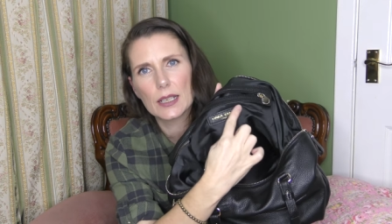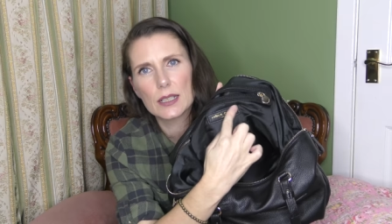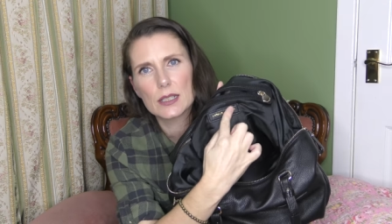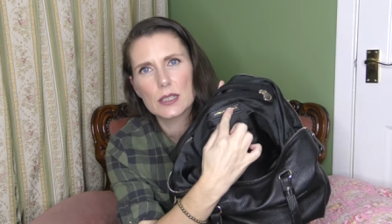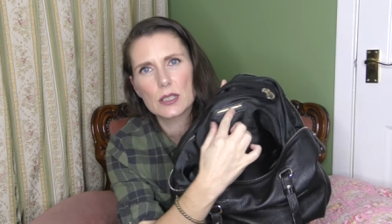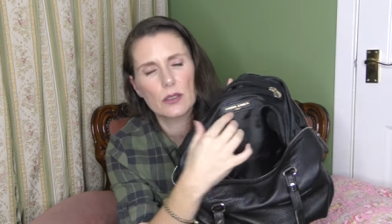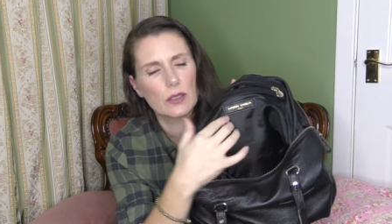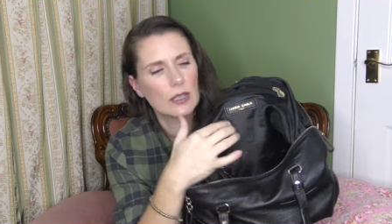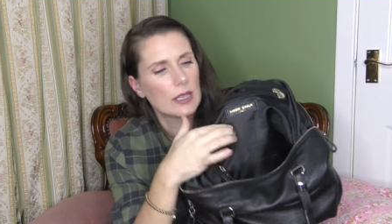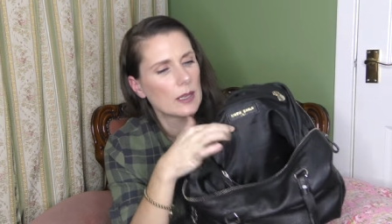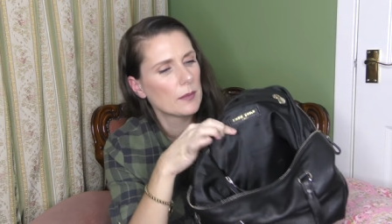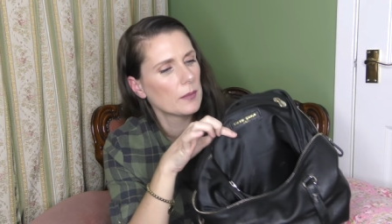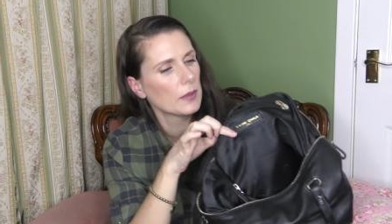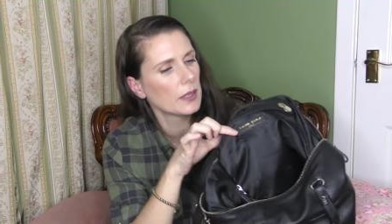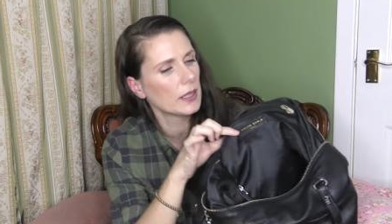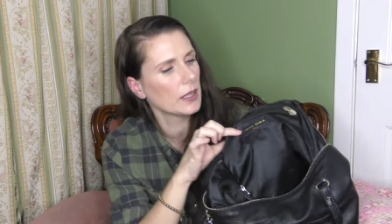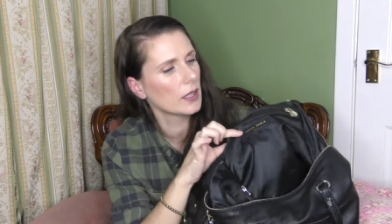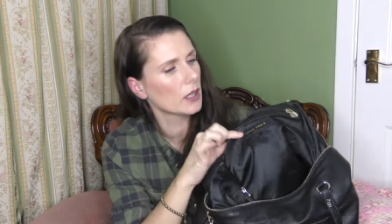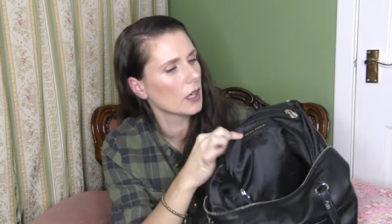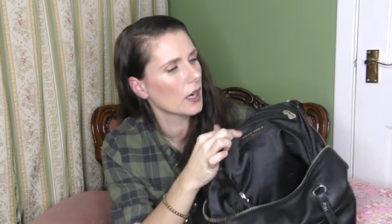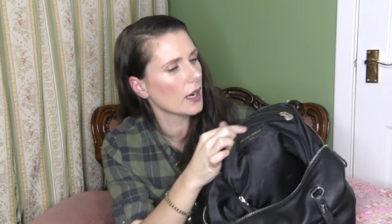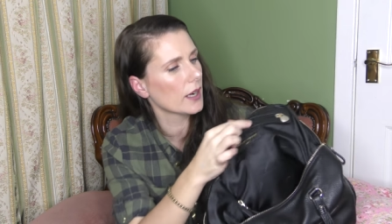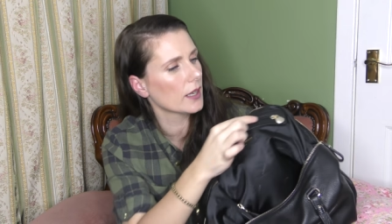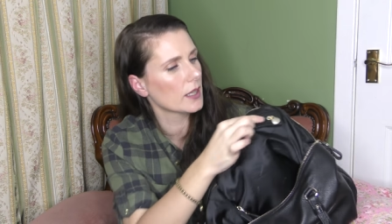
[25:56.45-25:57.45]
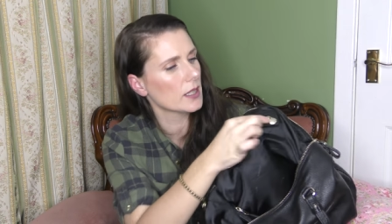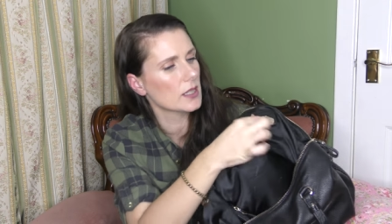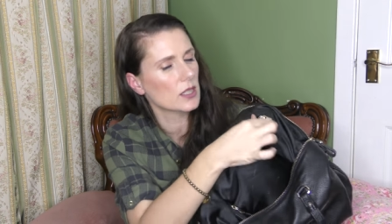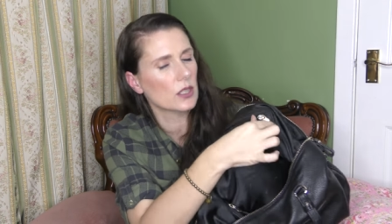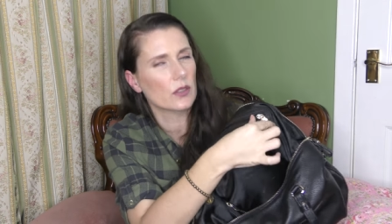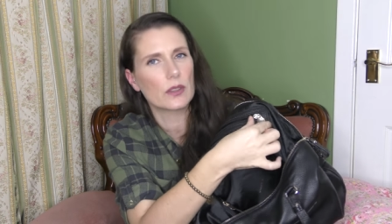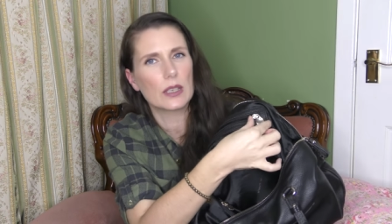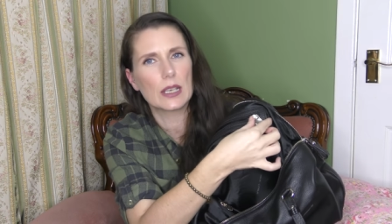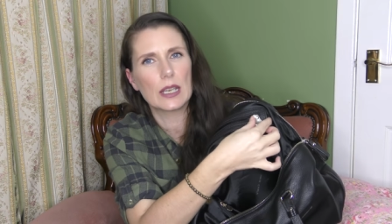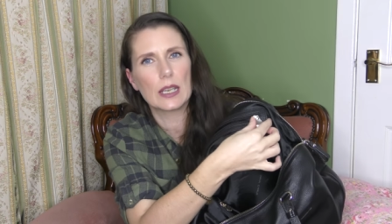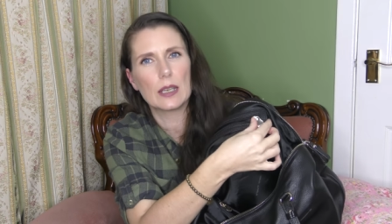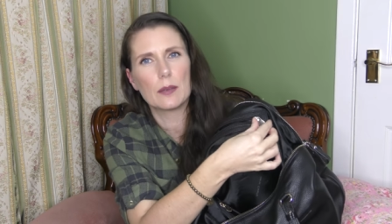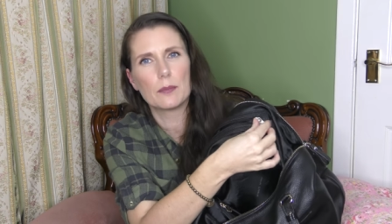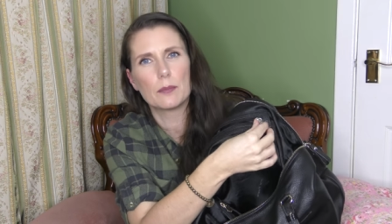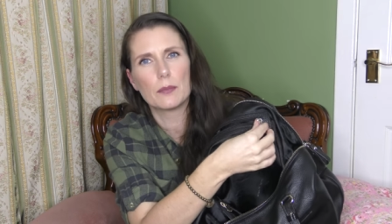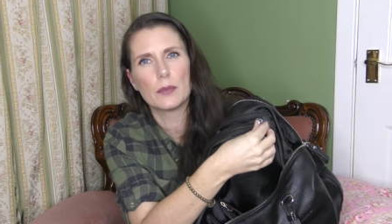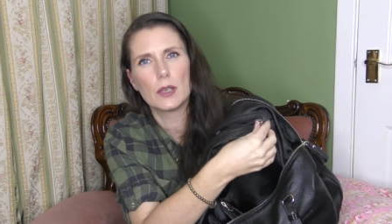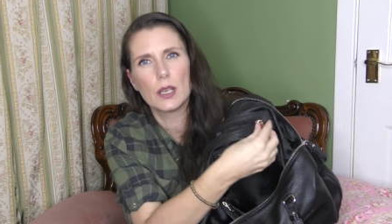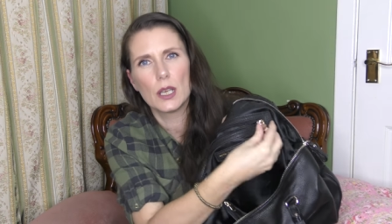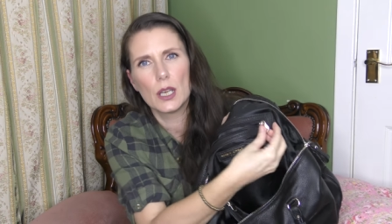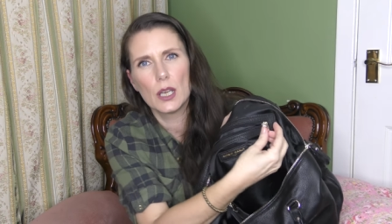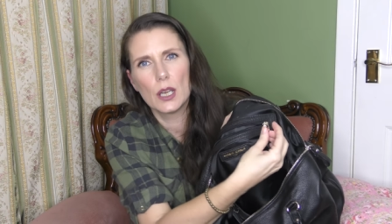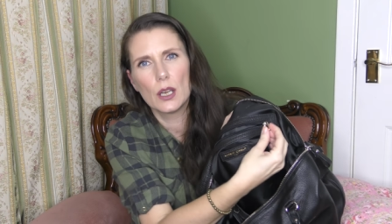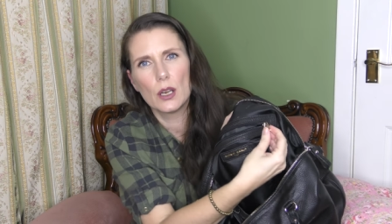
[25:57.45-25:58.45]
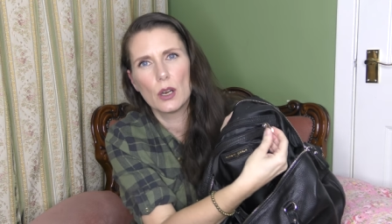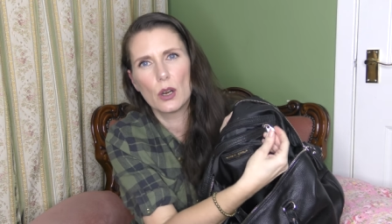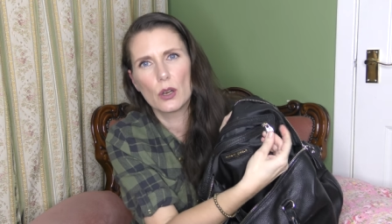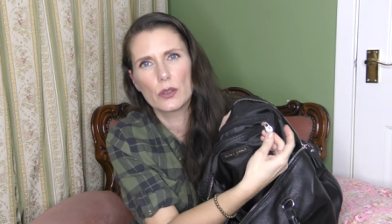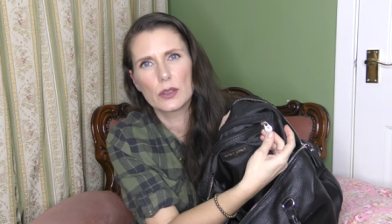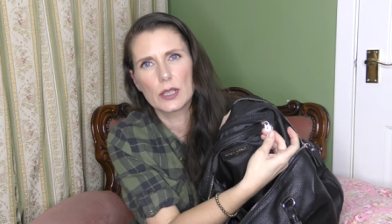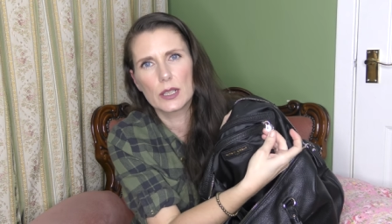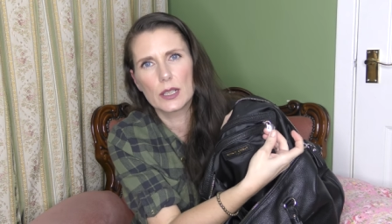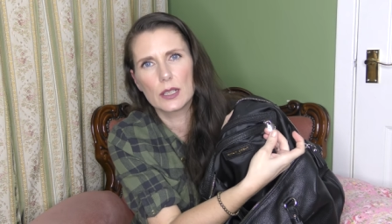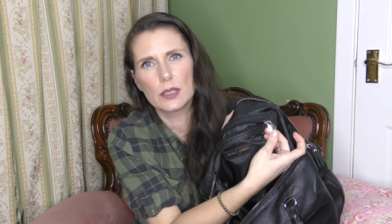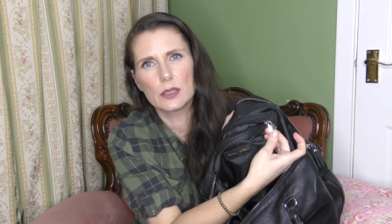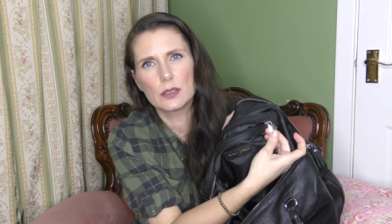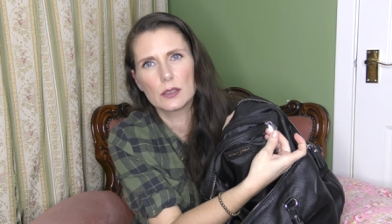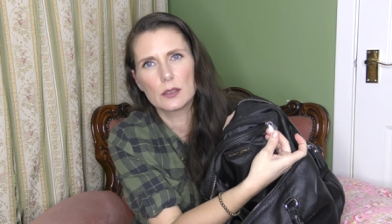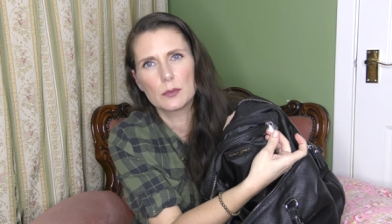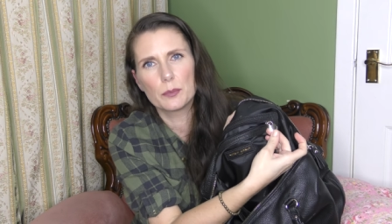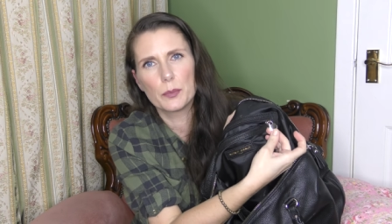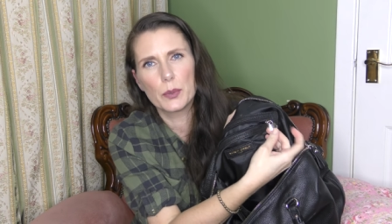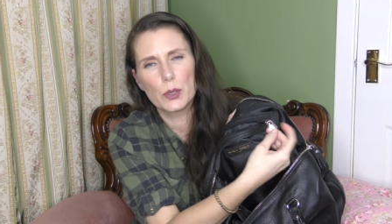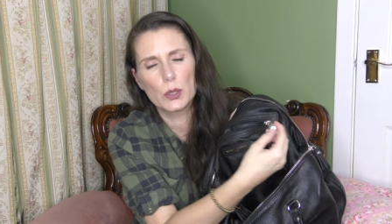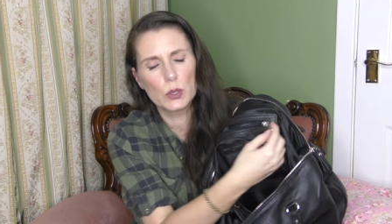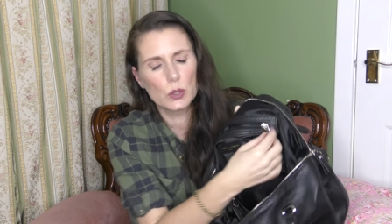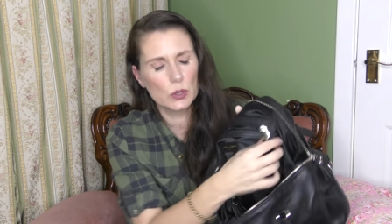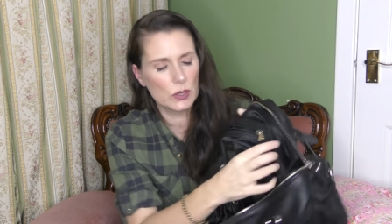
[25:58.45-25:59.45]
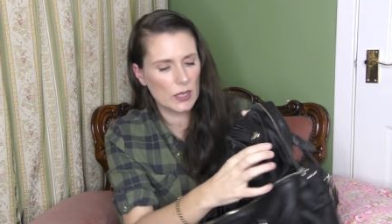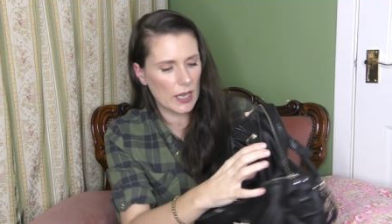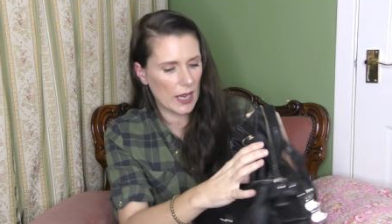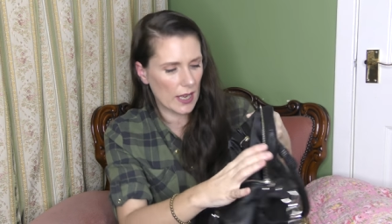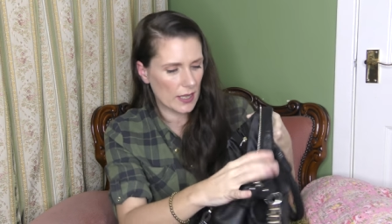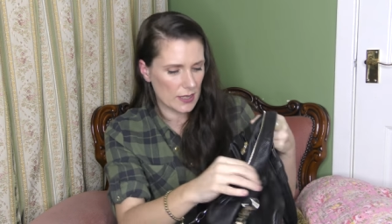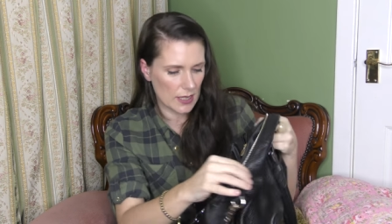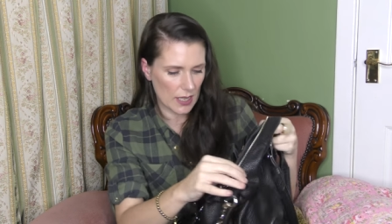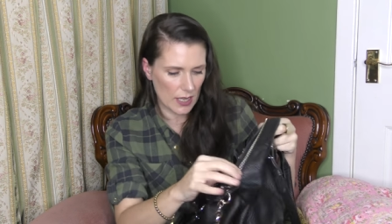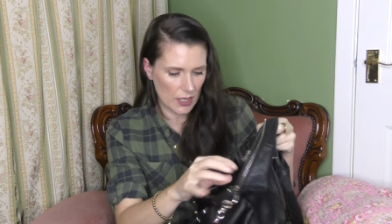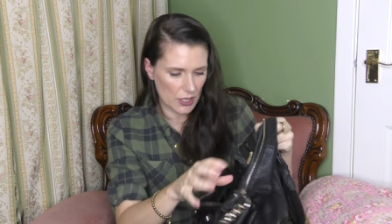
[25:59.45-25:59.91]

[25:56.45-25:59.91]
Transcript: It's got the name here, and it's got the name on the little pull tags.